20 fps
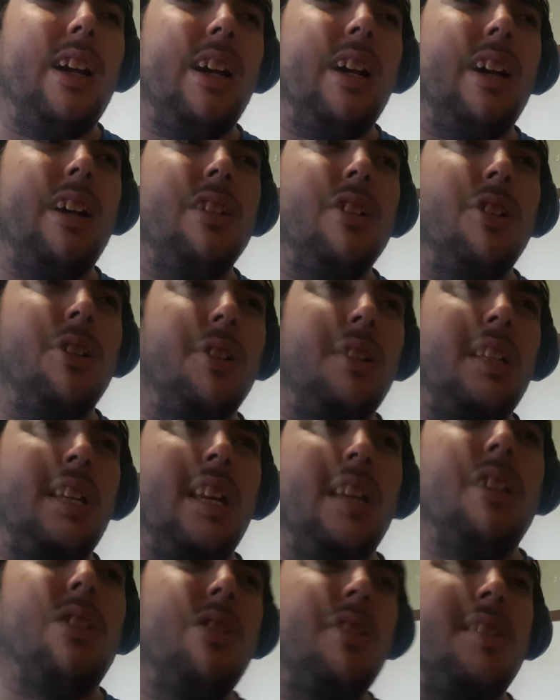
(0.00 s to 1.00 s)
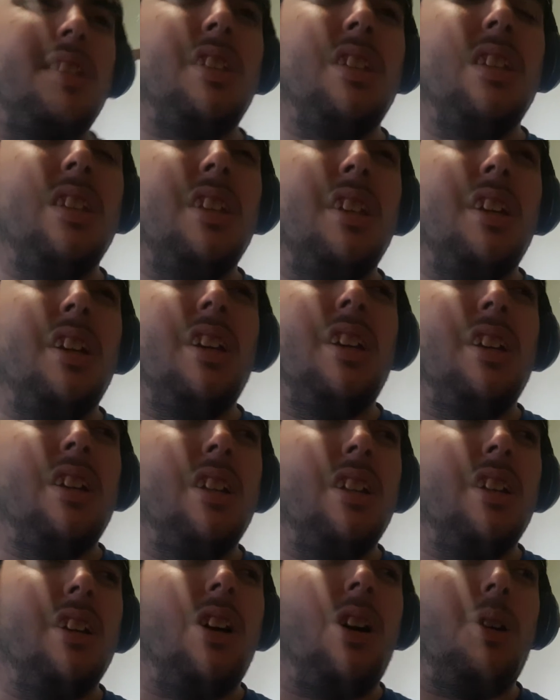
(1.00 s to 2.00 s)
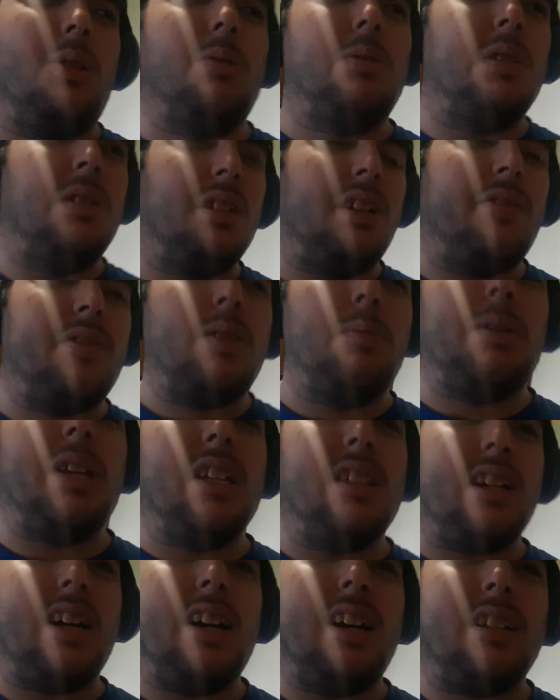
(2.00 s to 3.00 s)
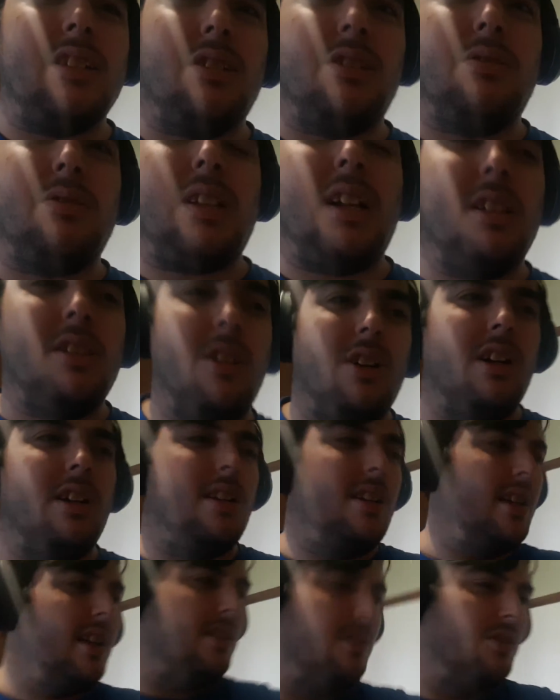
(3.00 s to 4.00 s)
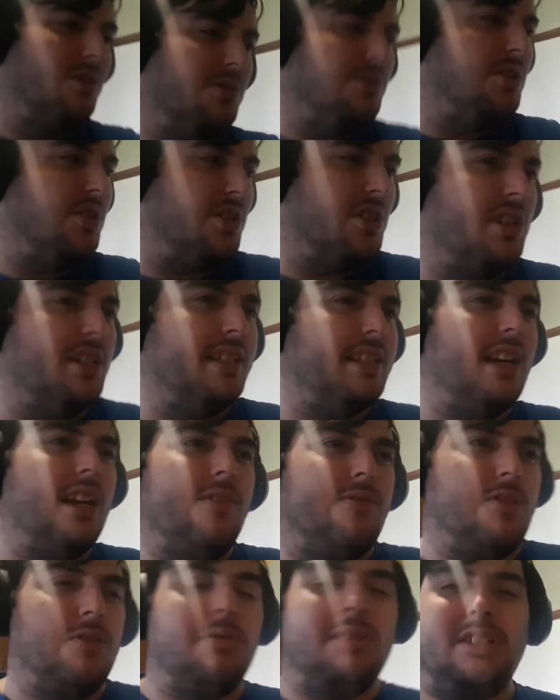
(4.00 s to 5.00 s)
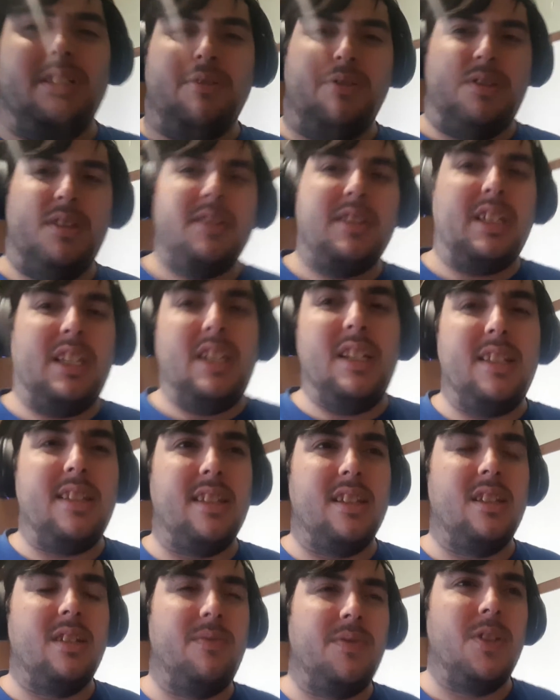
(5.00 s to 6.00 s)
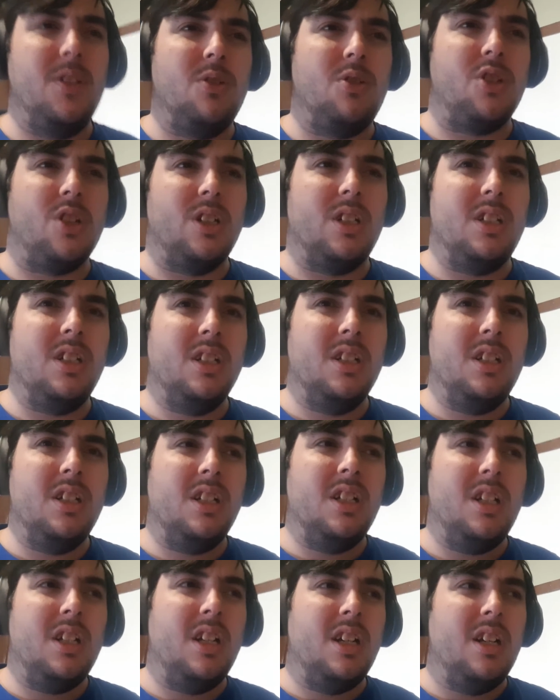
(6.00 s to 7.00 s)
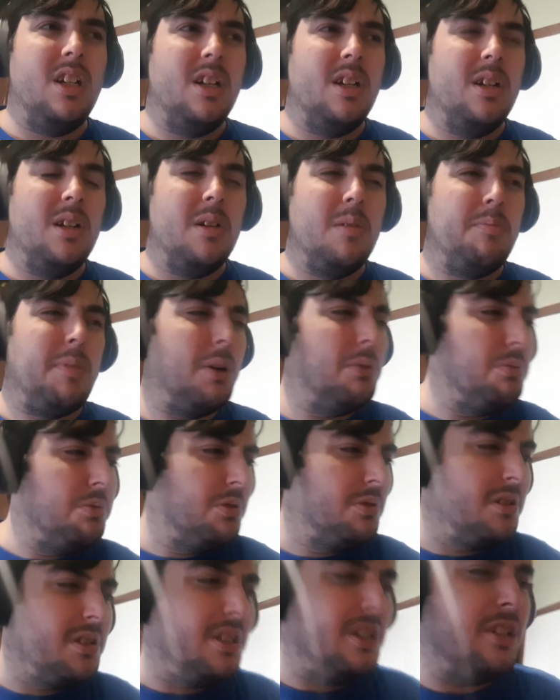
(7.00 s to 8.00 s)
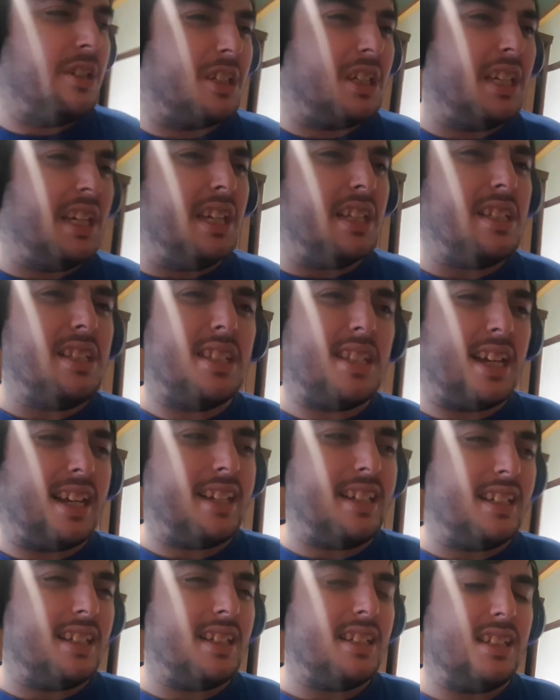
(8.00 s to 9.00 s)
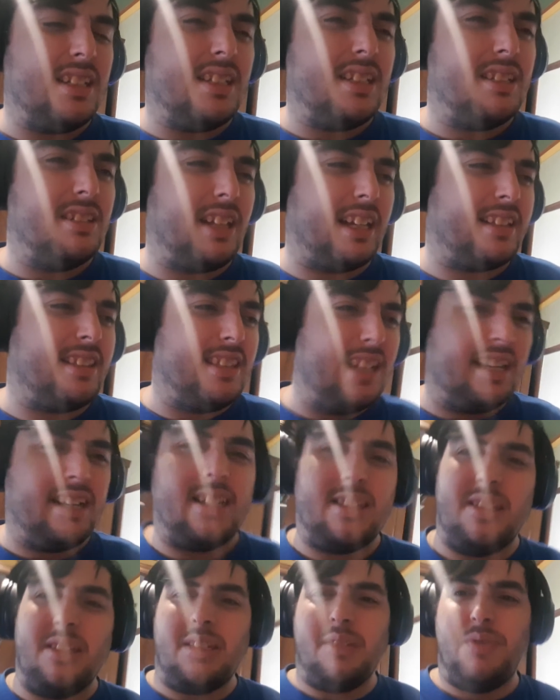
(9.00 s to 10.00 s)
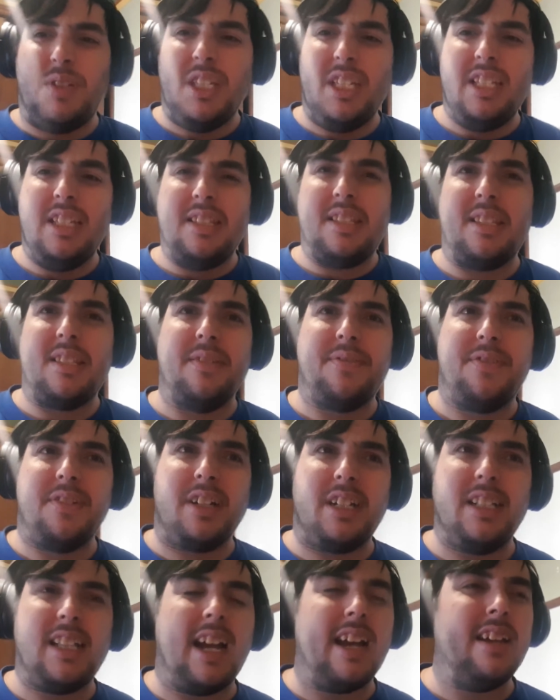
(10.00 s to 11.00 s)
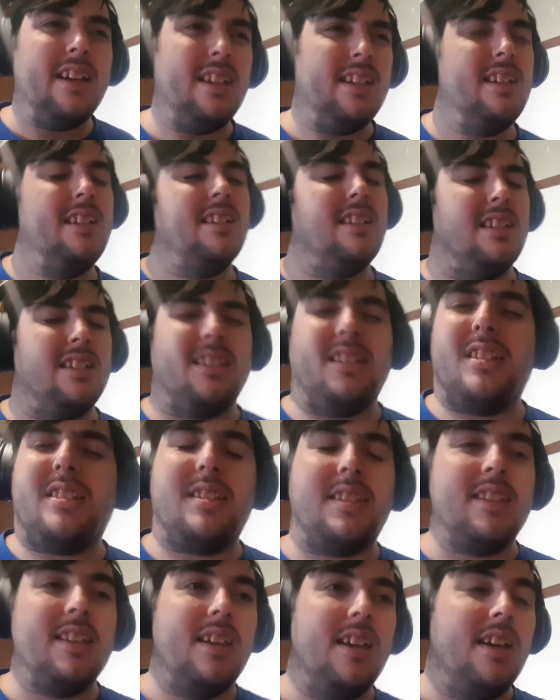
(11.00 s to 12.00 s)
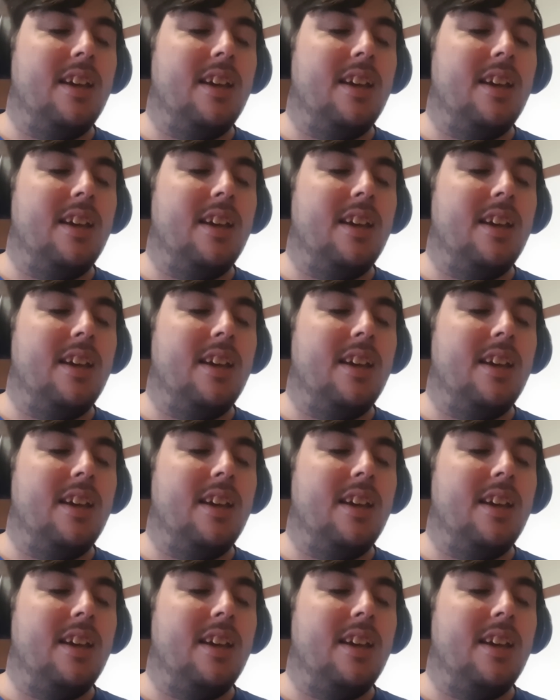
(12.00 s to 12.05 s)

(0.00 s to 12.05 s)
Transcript: and her kid's old enough to be an adult alongside everyone else's kids in the future. But wouldn't her kid take like thousands of years to friggin' it's